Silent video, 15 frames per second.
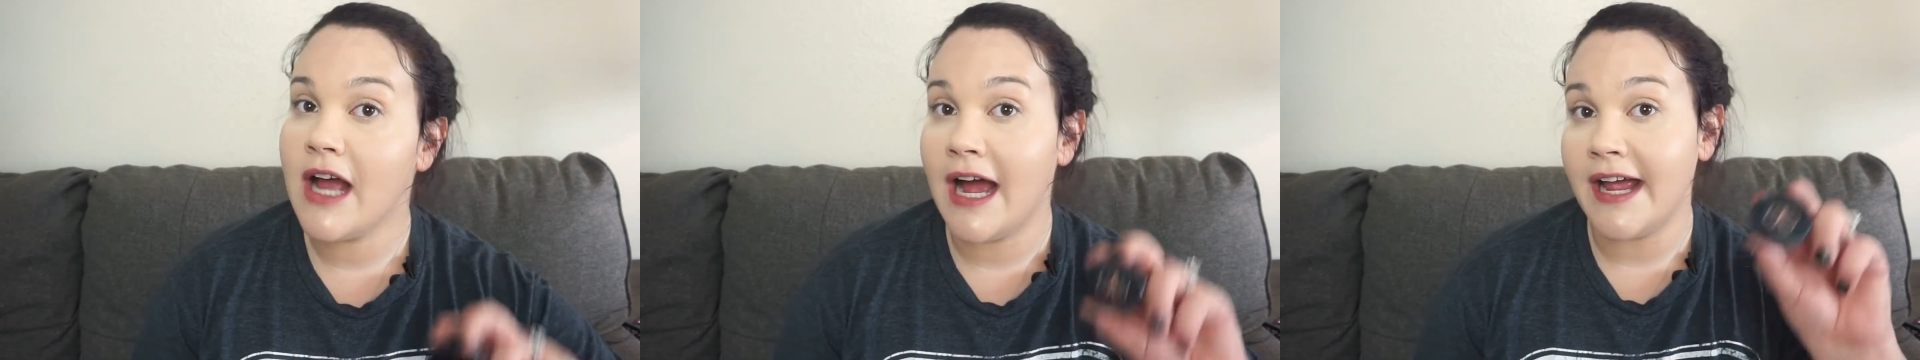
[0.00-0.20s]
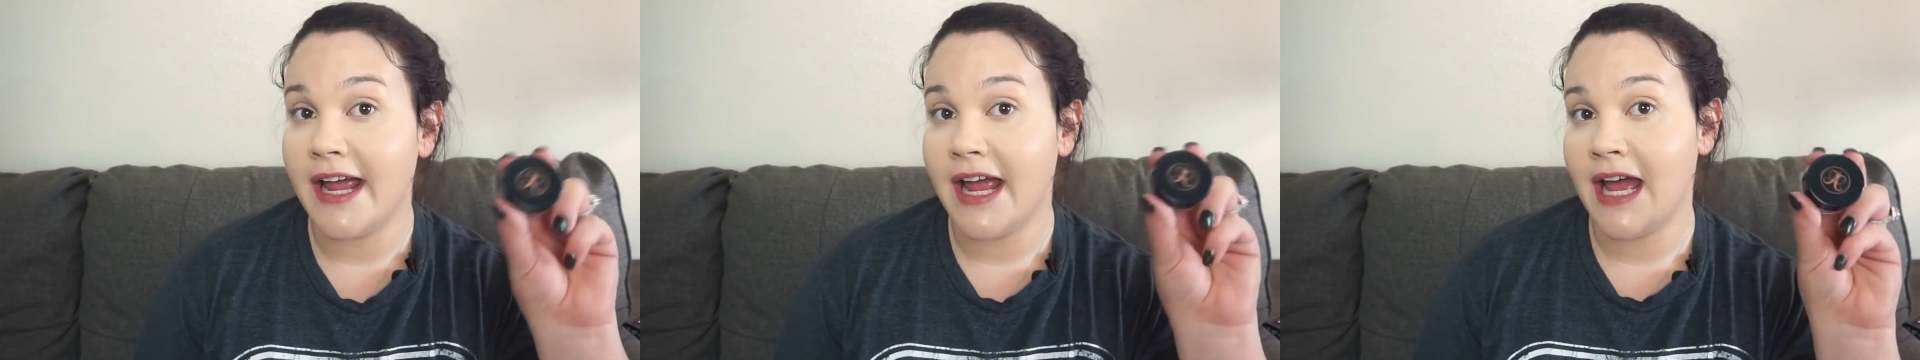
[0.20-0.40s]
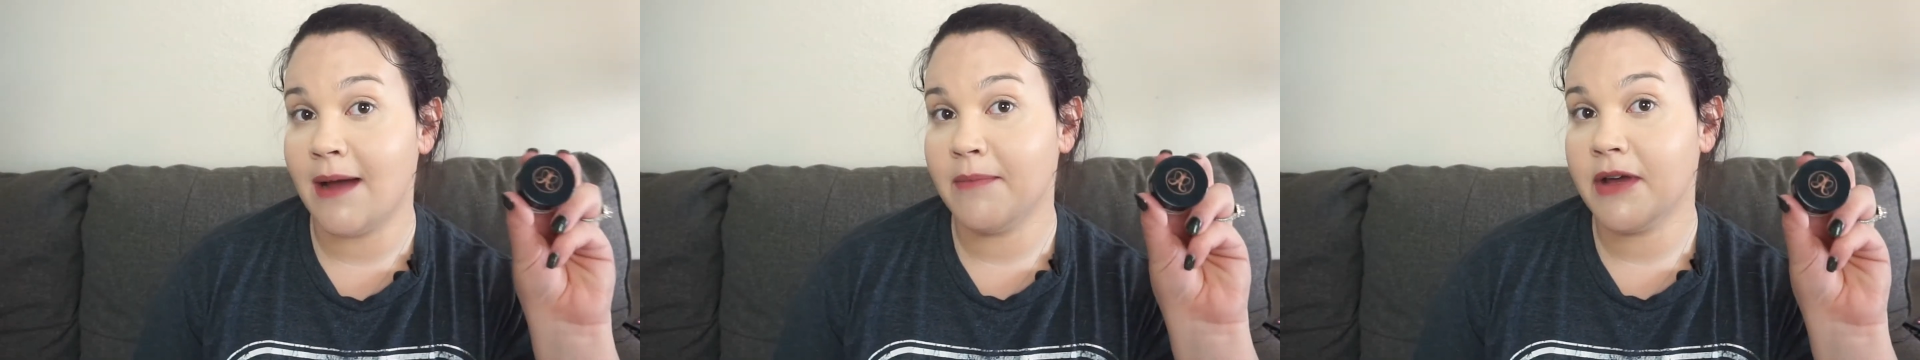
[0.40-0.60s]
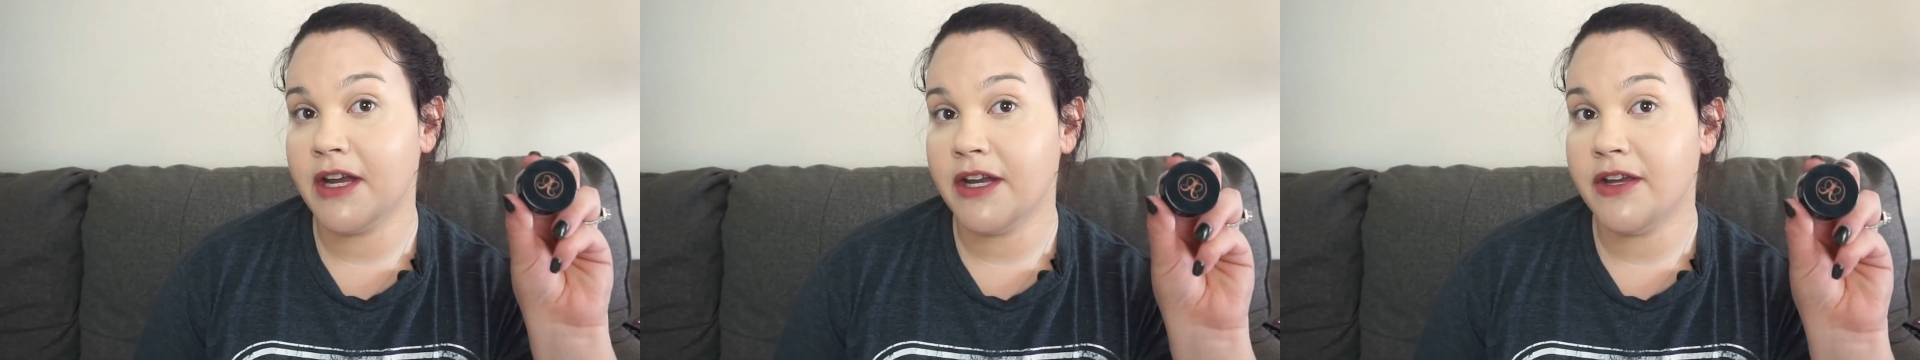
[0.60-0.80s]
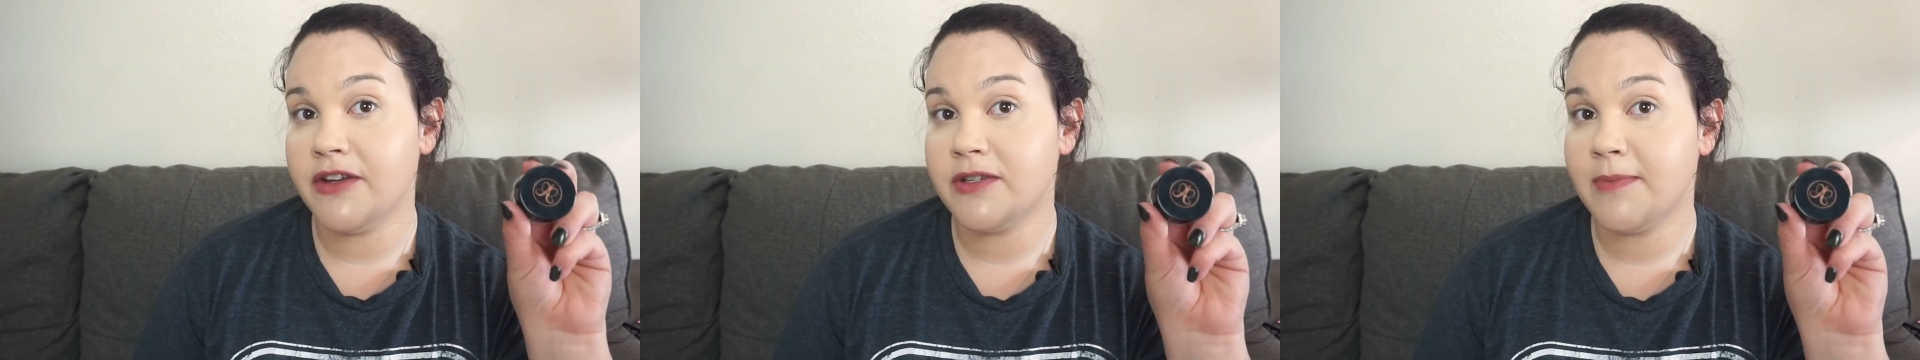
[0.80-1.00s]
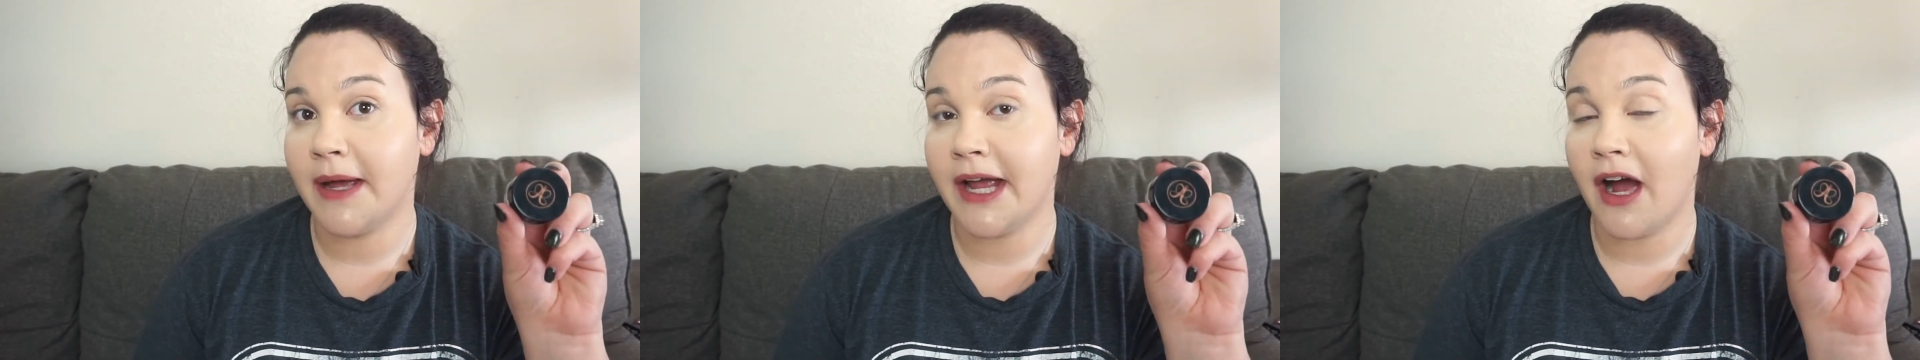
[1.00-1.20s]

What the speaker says: I am gonna use my